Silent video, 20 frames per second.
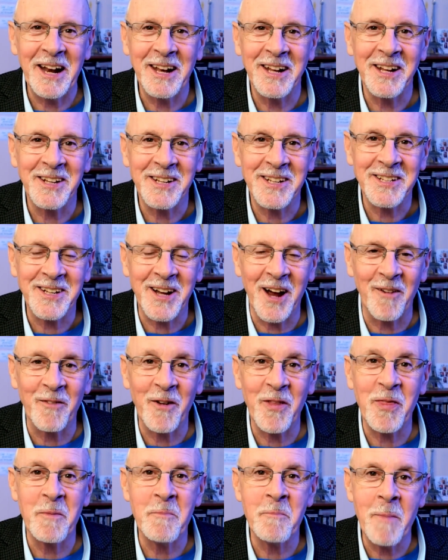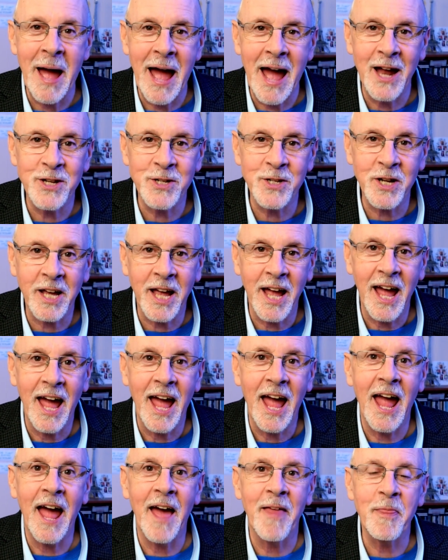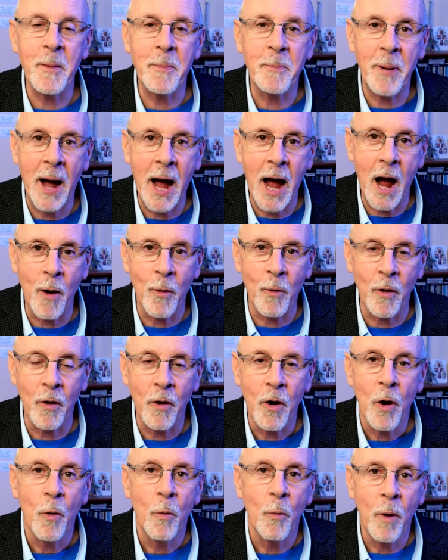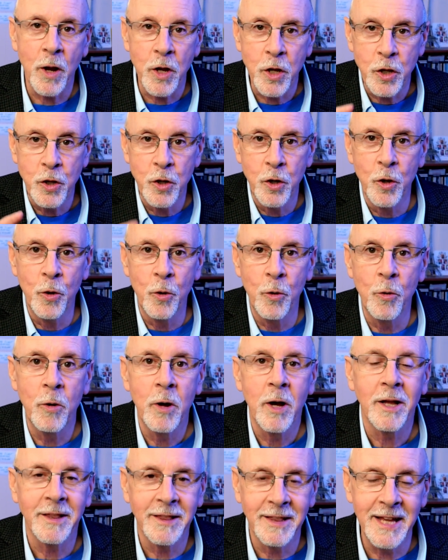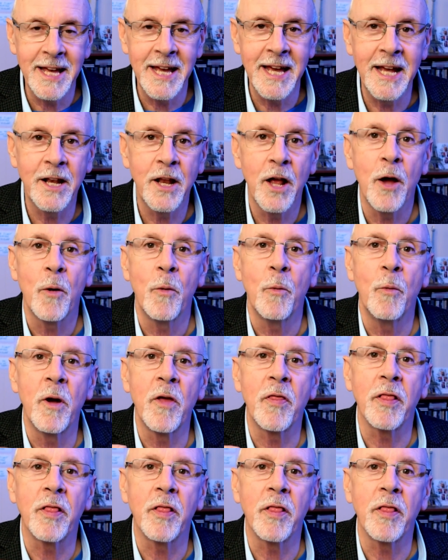to discover the magic and the power when you lead with